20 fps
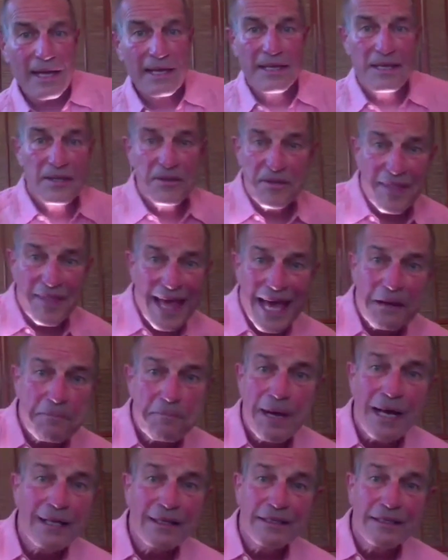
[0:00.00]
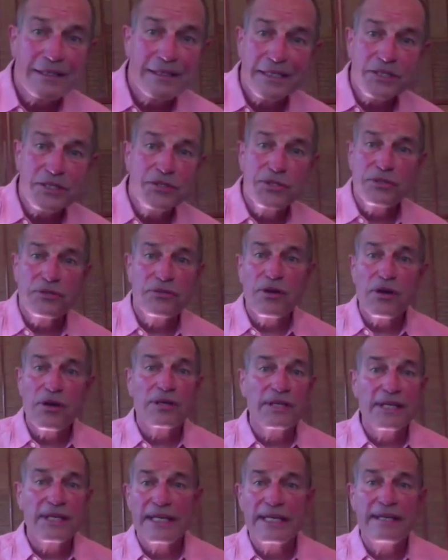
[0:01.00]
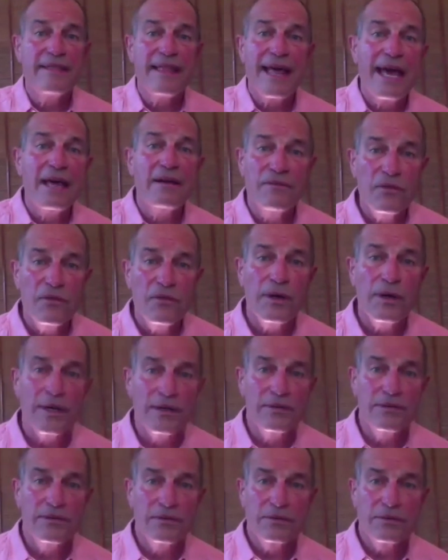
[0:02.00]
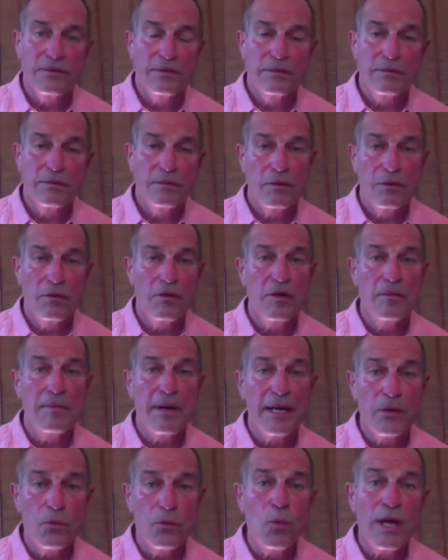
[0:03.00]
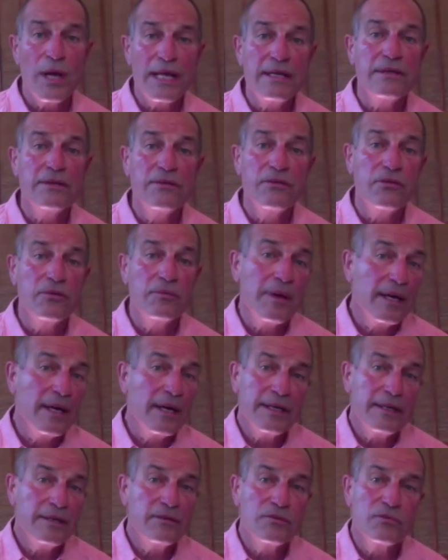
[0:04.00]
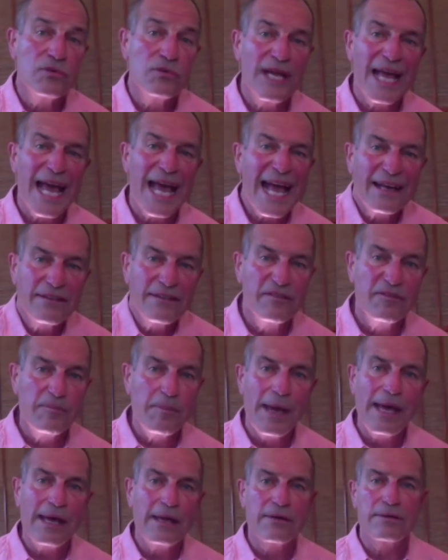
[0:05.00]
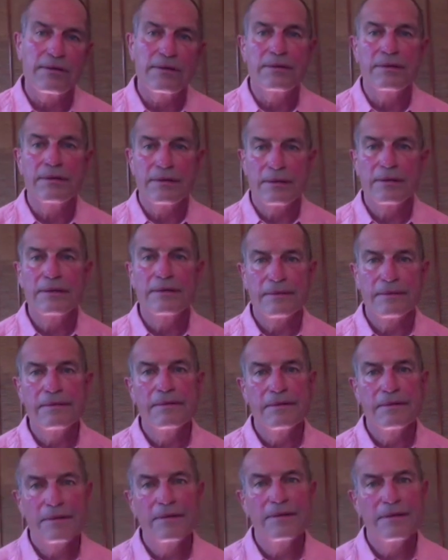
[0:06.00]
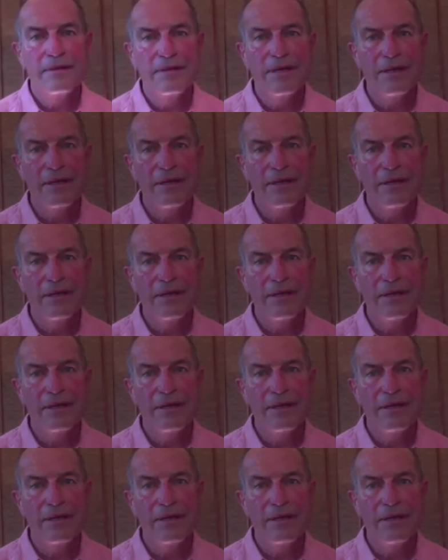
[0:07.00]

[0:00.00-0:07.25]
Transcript: hear that politician talking in that voice? Or am I wedded to my reactive pattern? Right.